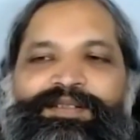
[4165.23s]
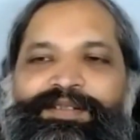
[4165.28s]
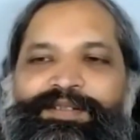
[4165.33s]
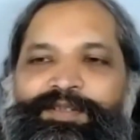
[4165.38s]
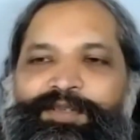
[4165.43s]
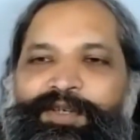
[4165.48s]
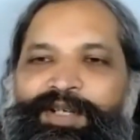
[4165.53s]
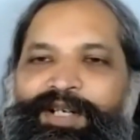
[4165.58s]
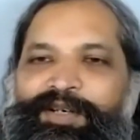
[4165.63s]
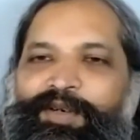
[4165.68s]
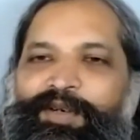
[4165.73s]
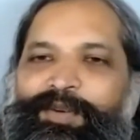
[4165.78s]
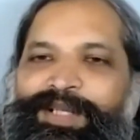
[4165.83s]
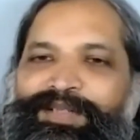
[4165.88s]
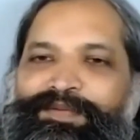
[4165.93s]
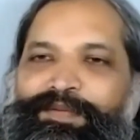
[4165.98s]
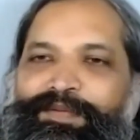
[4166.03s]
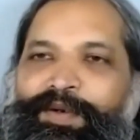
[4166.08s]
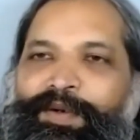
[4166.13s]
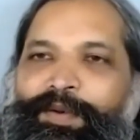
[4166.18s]
You can
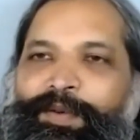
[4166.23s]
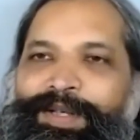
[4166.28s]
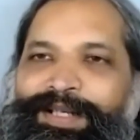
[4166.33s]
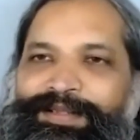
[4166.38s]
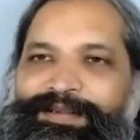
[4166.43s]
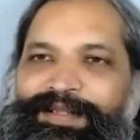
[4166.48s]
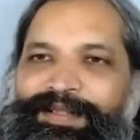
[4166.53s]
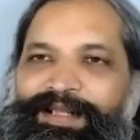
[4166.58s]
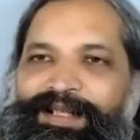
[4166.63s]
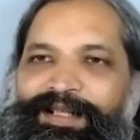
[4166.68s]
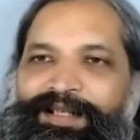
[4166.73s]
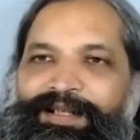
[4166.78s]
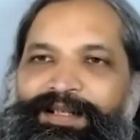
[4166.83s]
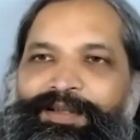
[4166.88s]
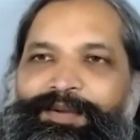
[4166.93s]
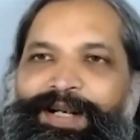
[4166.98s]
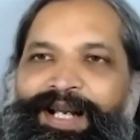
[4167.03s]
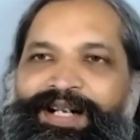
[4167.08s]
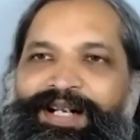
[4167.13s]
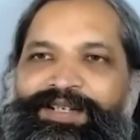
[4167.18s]
always flow easily
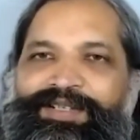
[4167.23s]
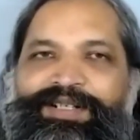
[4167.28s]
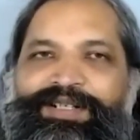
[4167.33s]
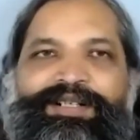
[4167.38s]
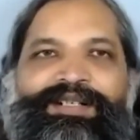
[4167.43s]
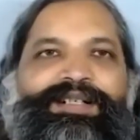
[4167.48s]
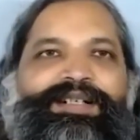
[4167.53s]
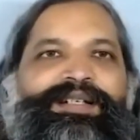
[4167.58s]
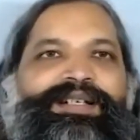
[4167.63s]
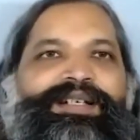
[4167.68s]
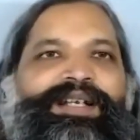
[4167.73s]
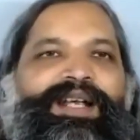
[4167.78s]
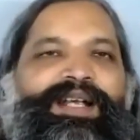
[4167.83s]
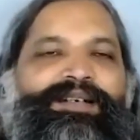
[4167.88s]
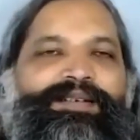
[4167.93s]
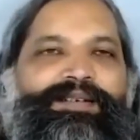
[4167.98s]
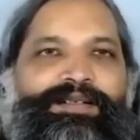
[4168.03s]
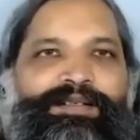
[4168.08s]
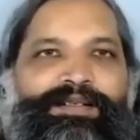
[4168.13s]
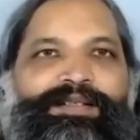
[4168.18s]
to action
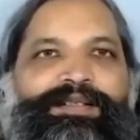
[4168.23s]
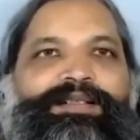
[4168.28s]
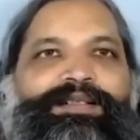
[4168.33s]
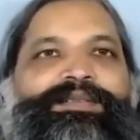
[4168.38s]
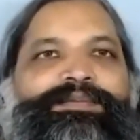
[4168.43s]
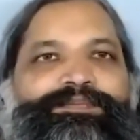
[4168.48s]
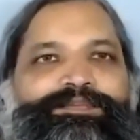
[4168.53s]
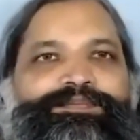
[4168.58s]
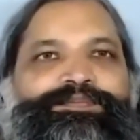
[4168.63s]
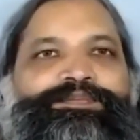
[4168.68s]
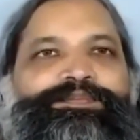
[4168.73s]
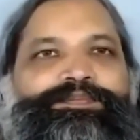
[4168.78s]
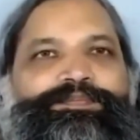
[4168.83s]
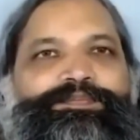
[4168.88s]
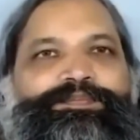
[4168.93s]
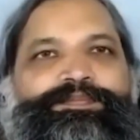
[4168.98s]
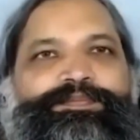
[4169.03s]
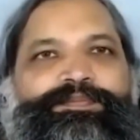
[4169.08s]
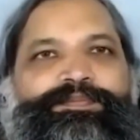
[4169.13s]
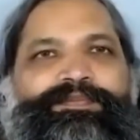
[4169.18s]
and return.
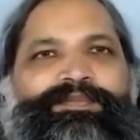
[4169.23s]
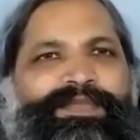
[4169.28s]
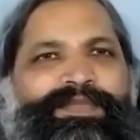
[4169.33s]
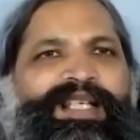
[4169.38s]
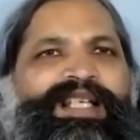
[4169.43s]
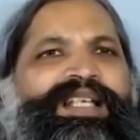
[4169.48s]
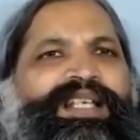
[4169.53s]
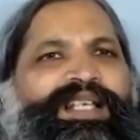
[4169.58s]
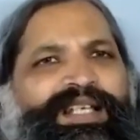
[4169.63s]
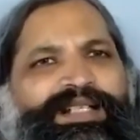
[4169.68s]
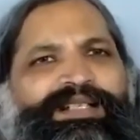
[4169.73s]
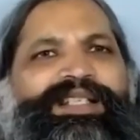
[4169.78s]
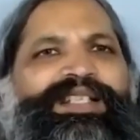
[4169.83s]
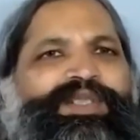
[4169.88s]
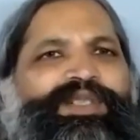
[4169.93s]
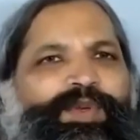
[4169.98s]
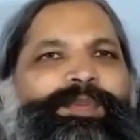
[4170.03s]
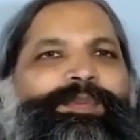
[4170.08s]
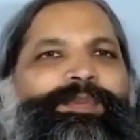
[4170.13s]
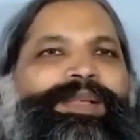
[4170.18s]

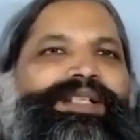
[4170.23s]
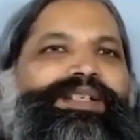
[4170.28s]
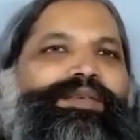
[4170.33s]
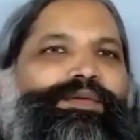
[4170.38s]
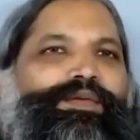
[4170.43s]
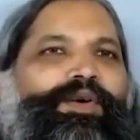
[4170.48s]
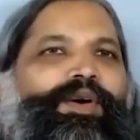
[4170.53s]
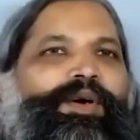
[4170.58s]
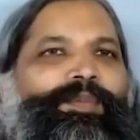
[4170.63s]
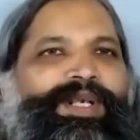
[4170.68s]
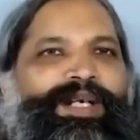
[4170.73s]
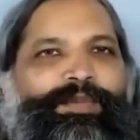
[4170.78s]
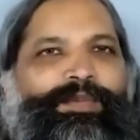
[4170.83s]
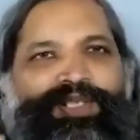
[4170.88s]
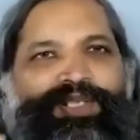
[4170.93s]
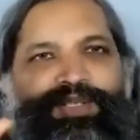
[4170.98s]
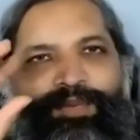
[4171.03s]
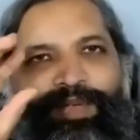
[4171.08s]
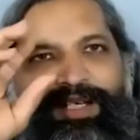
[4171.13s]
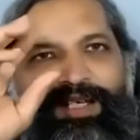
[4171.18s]
This would be the form in
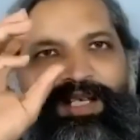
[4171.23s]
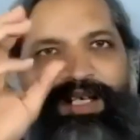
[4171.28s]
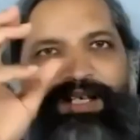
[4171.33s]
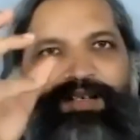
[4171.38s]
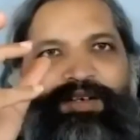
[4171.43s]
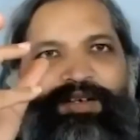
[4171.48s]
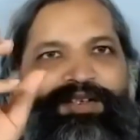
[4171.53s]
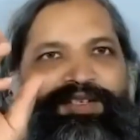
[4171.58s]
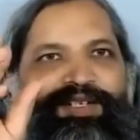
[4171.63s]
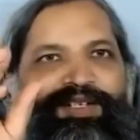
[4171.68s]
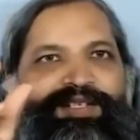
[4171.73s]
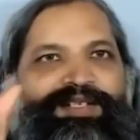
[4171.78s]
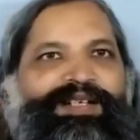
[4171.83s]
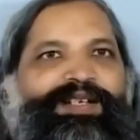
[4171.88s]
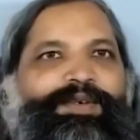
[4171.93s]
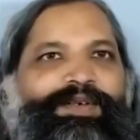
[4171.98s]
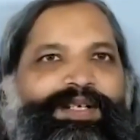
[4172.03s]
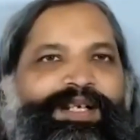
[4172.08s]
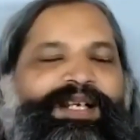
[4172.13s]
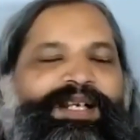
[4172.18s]
which one can consciously
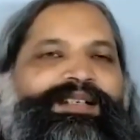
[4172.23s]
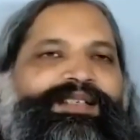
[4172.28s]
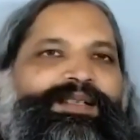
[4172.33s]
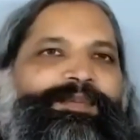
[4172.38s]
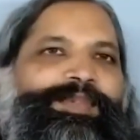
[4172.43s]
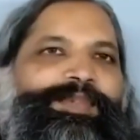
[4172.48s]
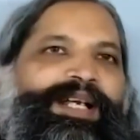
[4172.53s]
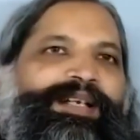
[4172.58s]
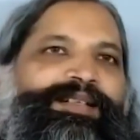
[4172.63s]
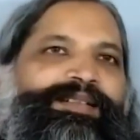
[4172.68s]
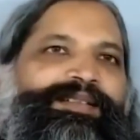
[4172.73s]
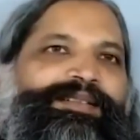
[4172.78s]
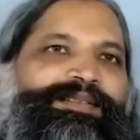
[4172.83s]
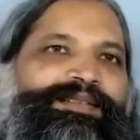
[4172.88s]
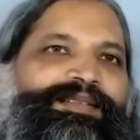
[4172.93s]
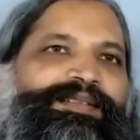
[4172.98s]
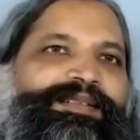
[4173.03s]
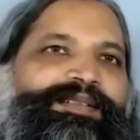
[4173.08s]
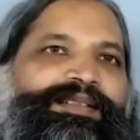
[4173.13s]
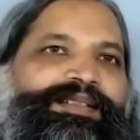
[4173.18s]
orient the practice.